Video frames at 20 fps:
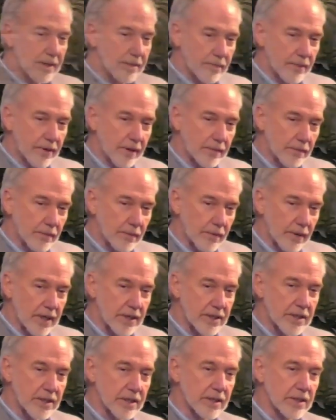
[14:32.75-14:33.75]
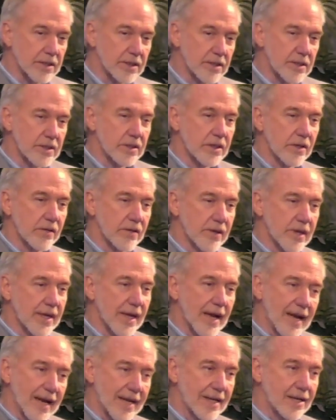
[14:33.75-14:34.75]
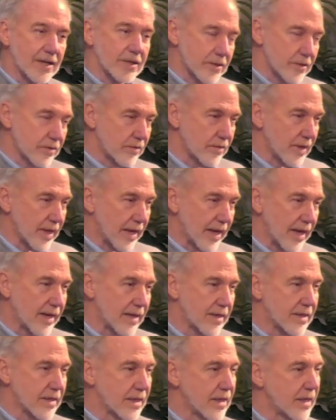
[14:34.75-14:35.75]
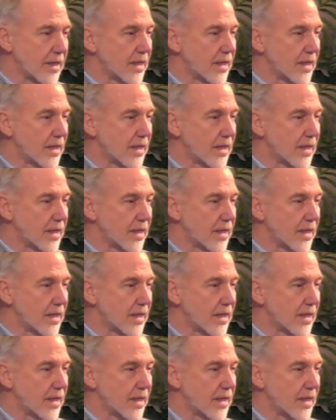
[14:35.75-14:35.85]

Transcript: in preparation so that I could do that